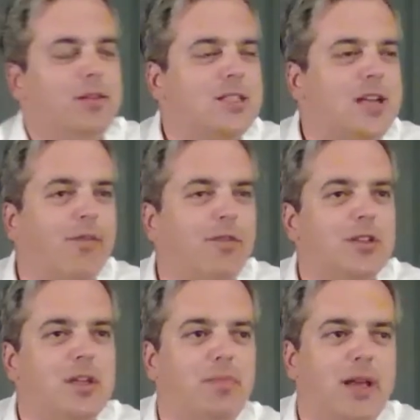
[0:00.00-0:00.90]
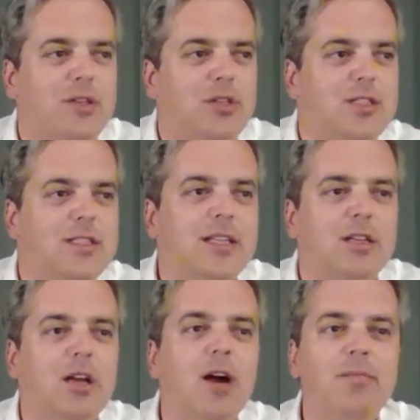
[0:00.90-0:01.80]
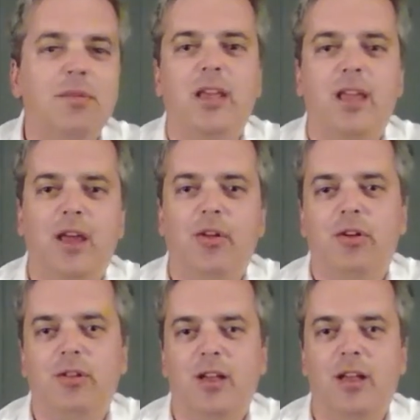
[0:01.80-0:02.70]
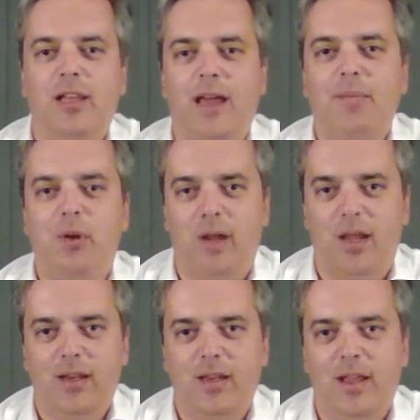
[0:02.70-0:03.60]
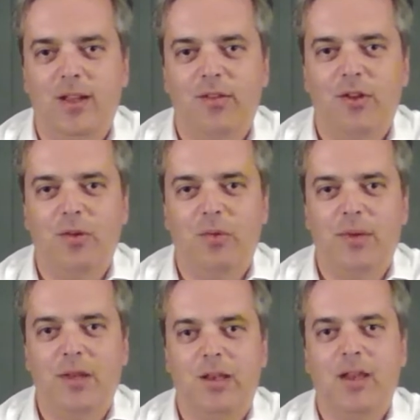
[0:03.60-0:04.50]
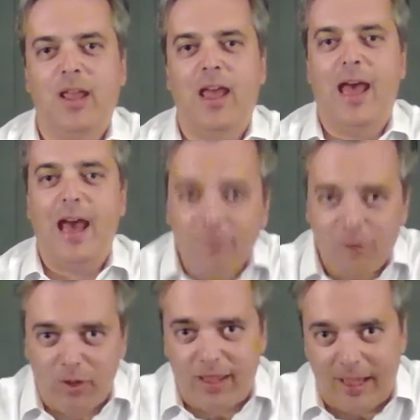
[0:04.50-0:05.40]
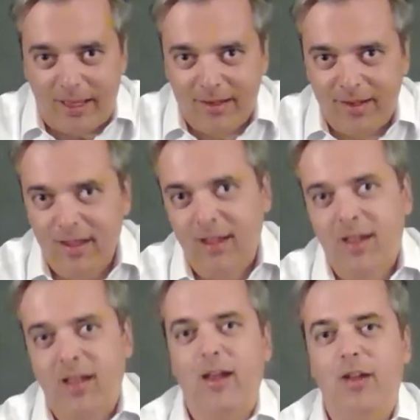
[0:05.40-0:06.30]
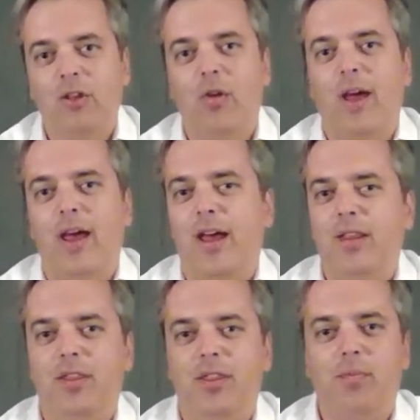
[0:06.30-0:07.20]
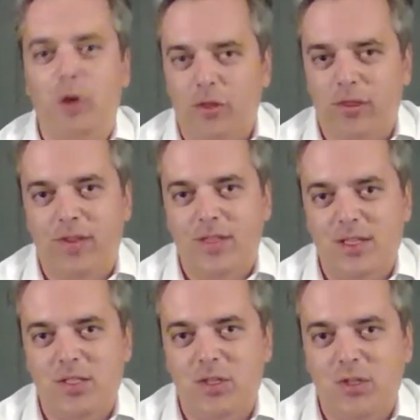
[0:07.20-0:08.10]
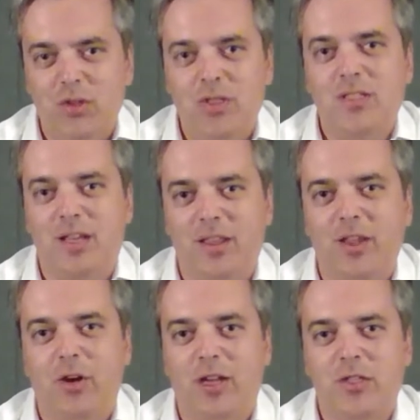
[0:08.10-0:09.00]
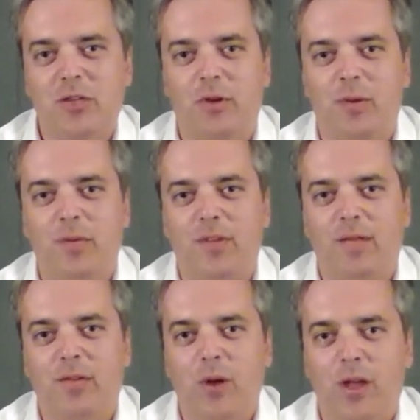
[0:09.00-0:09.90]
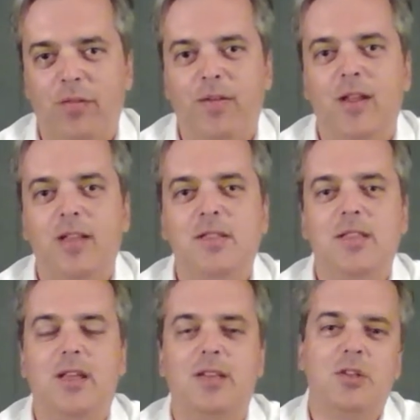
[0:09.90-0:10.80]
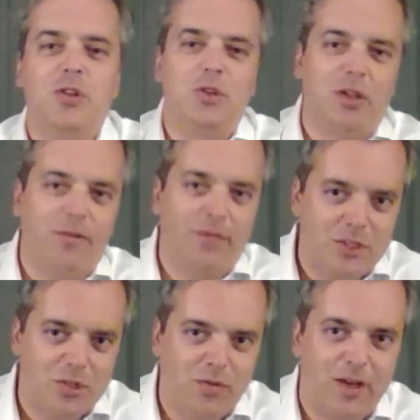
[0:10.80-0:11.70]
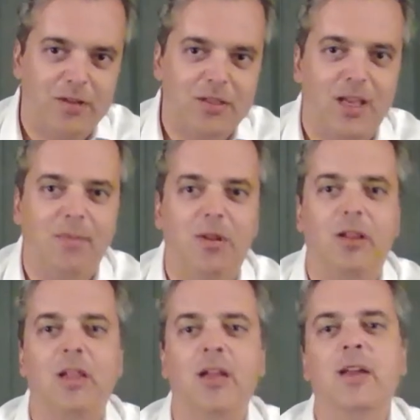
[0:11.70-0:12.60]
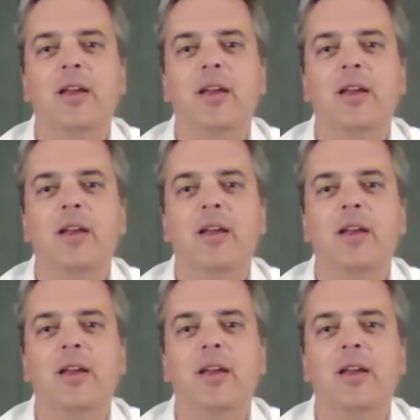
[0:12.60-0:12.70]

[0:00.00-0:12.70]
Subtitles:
sovereigns and pensions didn't come together to collaborate. And so, but after that, you had the birth of these institutions like the International Forum of Sovereign Wealth Funds, the Institutional Investor Roundtable,